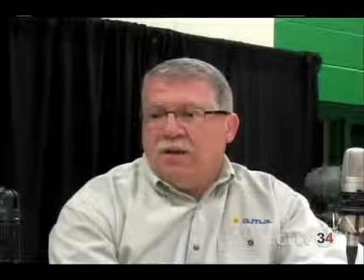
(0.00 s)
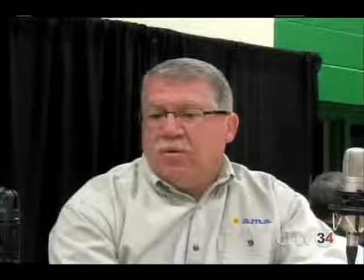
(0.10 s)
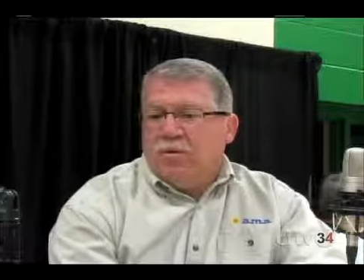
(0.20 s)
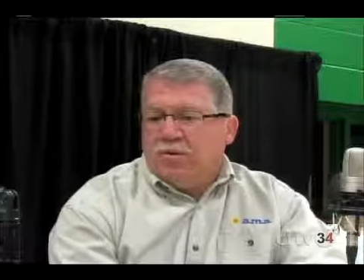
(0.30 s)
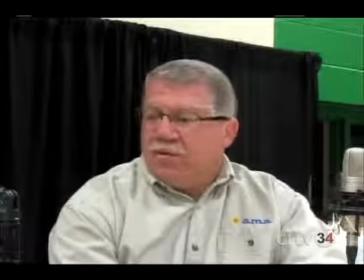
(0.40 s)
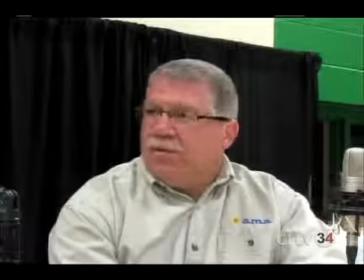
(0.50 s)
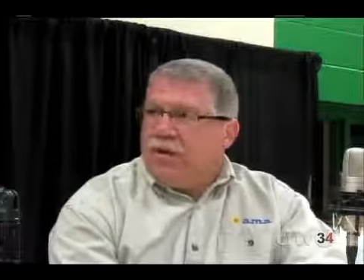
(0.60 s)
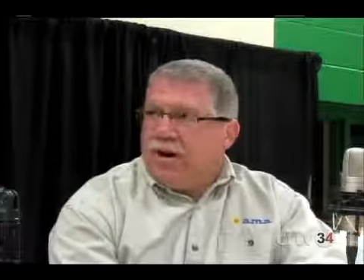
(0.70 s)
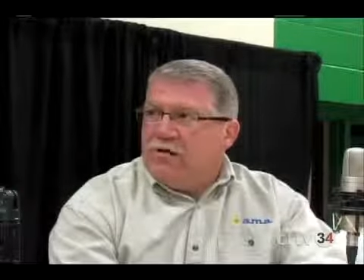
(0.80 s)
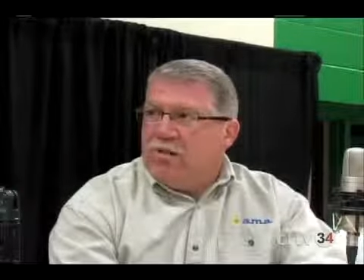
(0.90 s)
we're also in
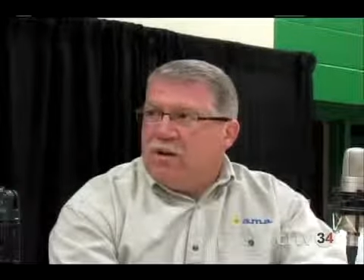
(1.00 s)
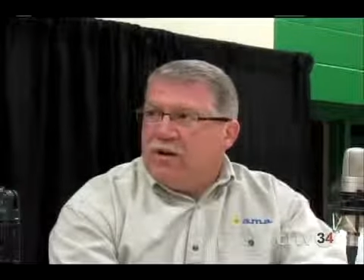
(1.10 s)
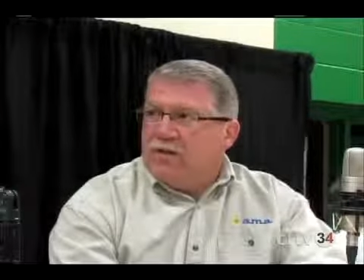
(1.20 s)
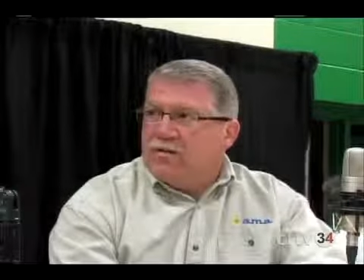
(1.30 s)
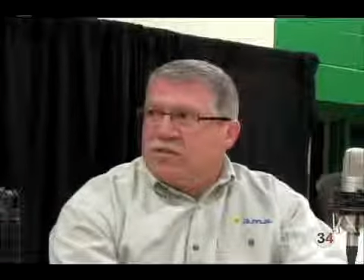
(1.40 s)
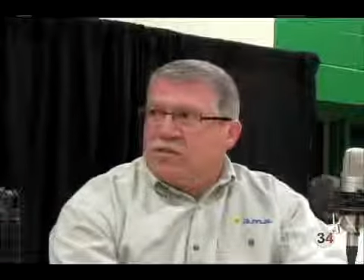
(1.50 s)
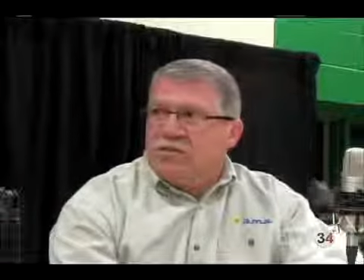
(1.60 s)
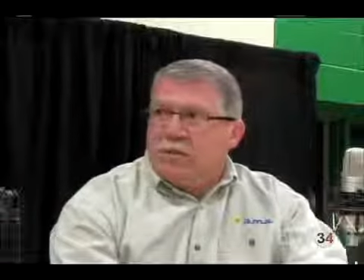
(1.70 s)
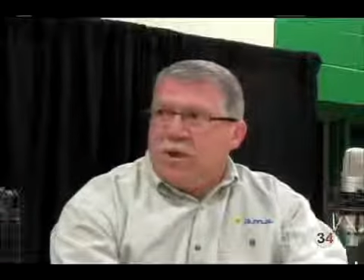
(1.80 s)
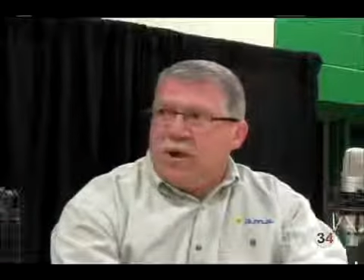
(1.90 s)
the hydroponics
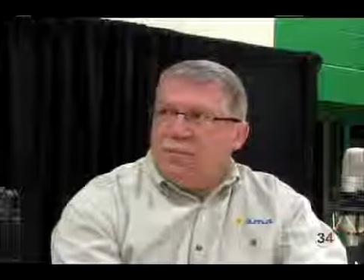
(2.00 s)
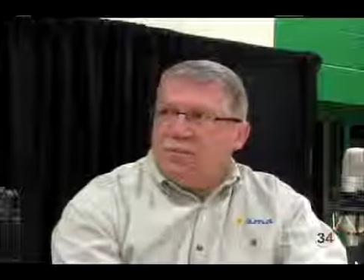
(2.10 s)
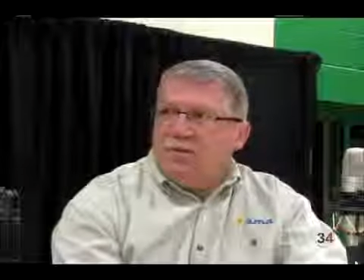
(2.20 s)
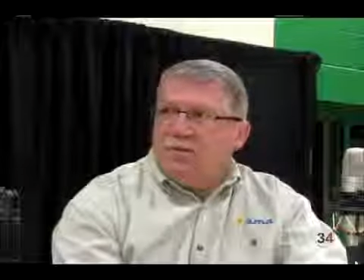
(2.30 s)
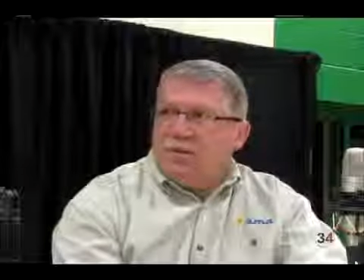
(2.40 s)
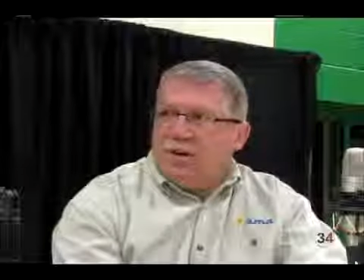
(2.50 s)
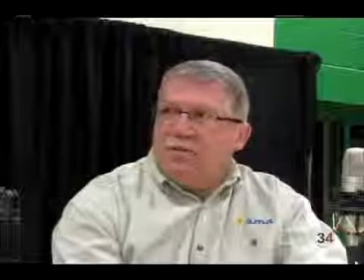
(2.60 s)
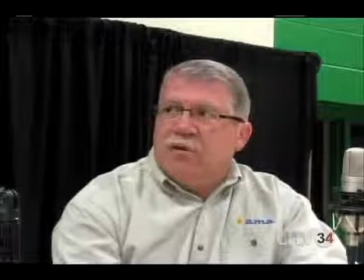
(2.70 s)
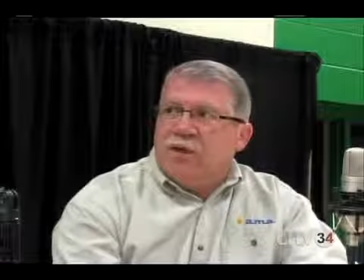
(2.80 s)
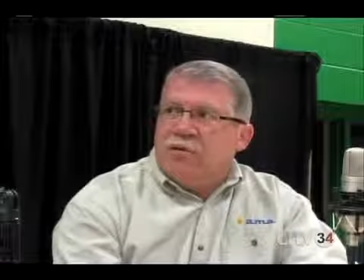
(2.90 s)
supply business, selling
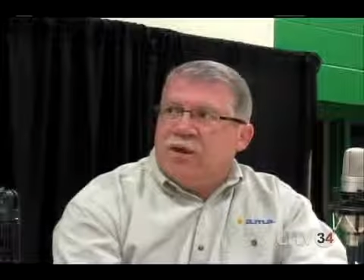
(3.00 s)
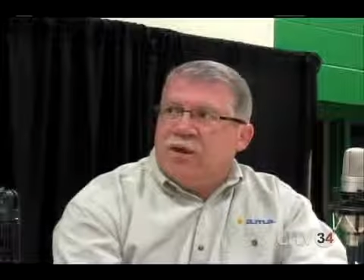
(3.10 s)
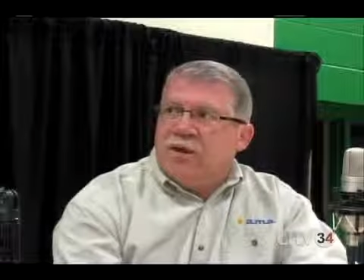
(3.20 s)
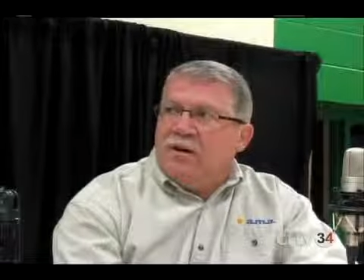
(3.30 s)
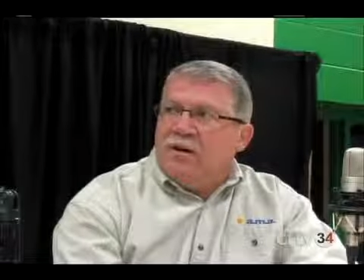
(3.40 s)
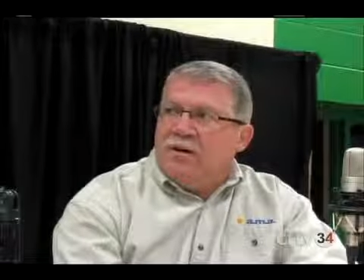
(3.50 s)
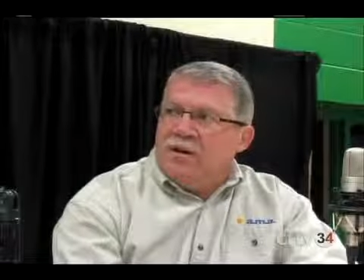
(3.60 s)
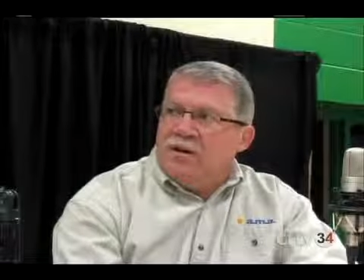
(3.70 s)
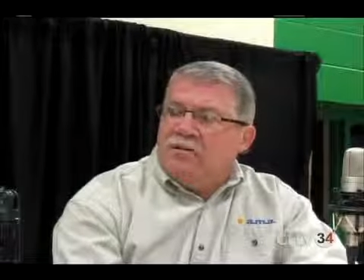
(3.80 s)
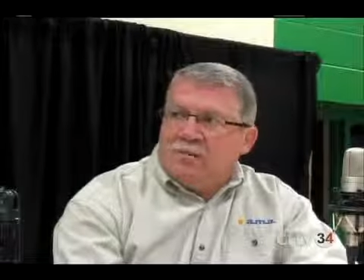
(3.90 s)
growing media
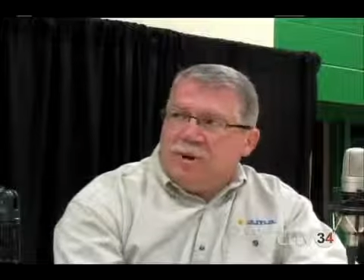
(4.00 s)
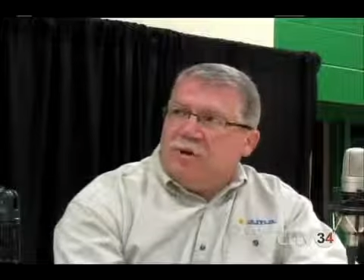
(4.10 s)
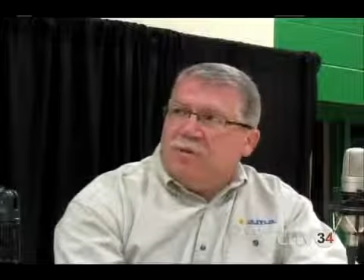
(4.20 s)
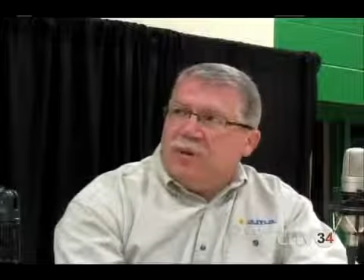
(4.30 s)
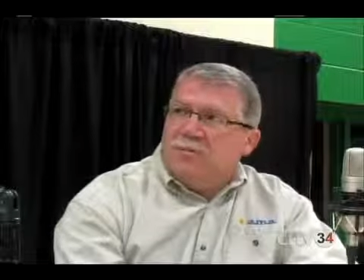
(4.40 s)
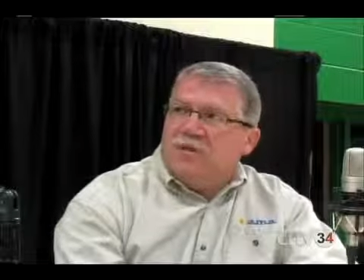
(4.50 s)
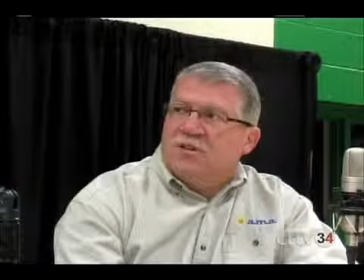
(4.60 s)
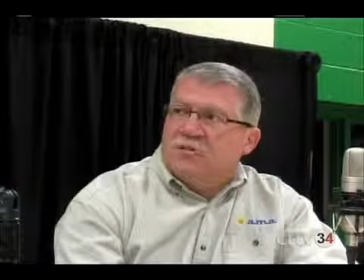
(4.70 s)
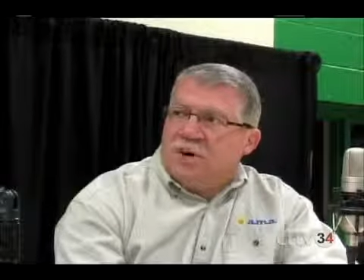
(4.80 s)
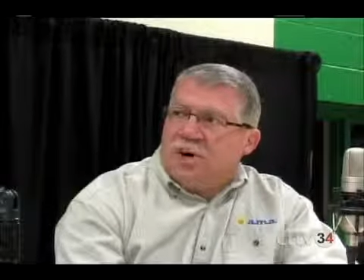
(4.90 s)
and tomato clips
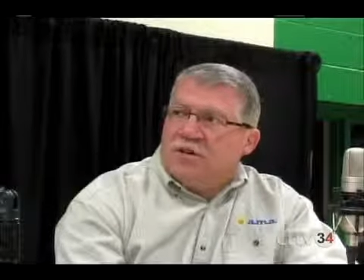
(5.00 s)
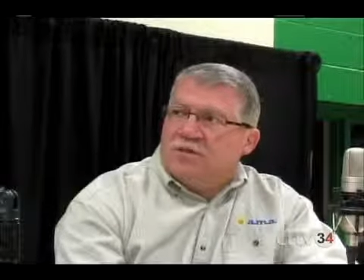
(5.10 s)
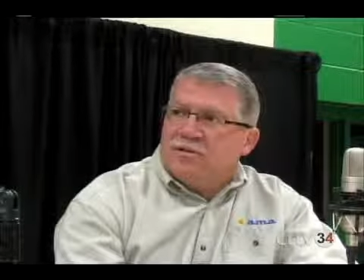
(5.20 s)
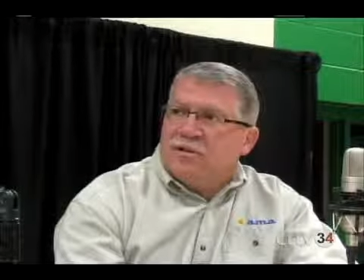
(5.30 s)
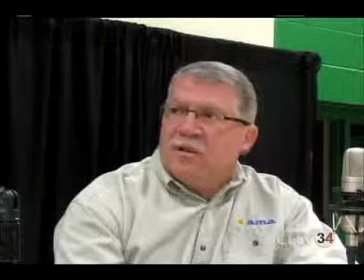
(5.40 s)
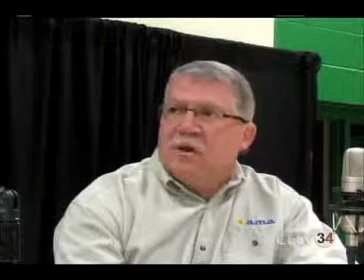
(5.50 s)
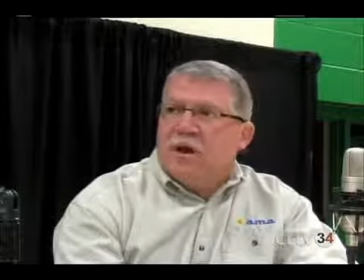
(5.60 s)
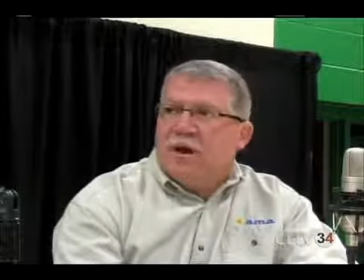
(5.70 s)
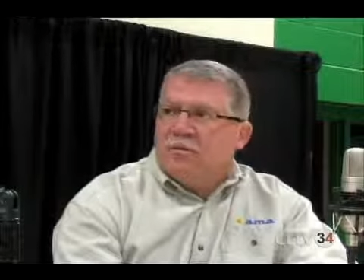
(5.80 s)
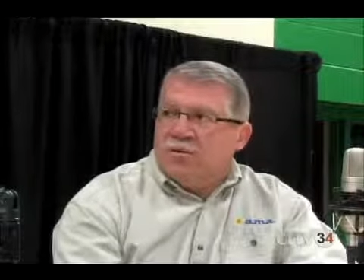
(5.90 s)
and twines
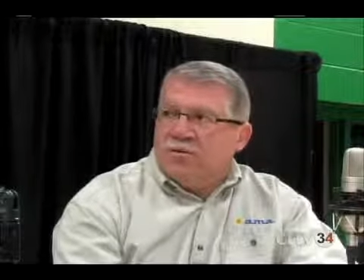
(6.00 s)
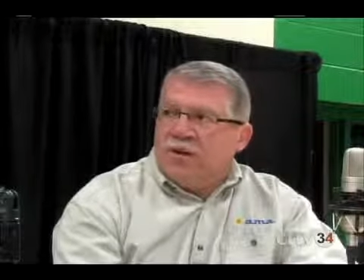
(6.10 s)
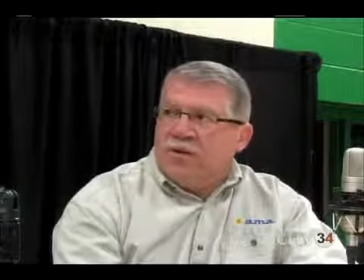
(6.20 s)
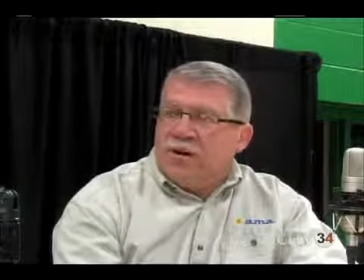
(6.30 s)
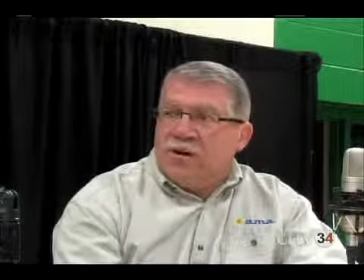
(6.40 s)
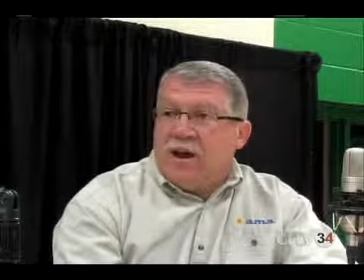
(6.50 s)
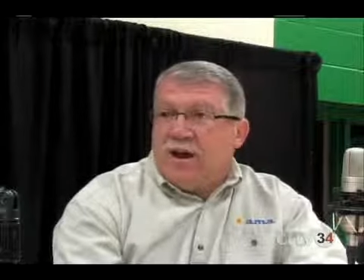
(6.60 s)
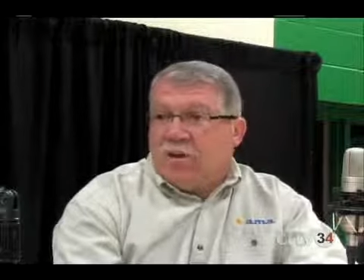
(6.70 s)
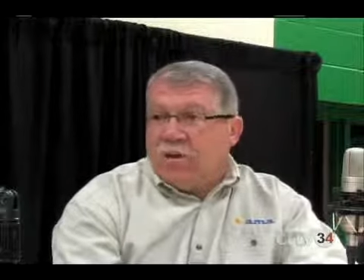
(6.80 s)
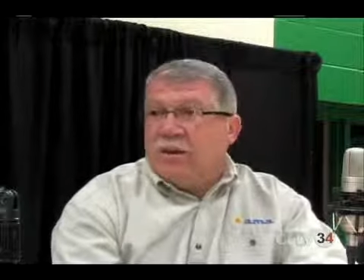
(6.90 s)
and we sell that
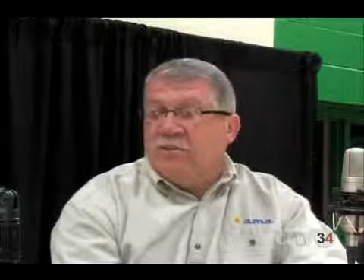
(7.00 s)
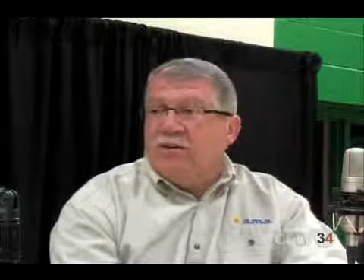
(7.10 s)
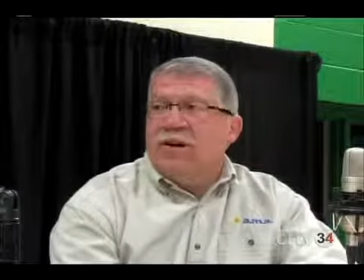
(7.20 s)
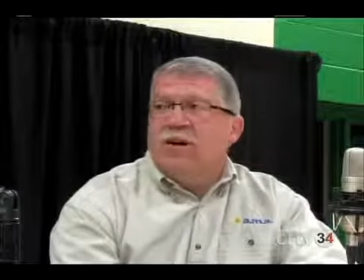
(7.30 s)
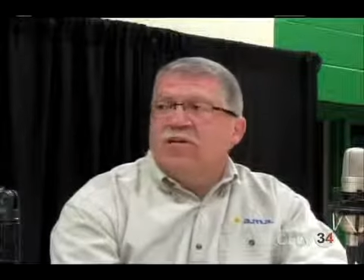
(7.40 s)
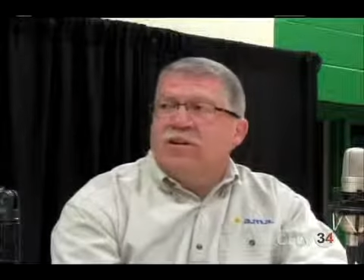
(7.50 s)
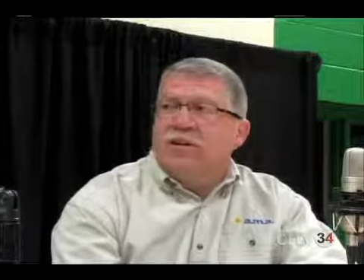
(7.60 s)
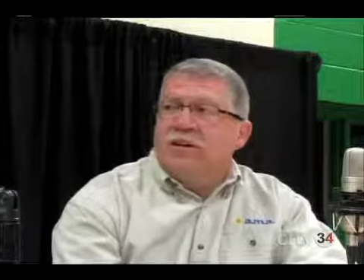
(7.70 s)
now internationally.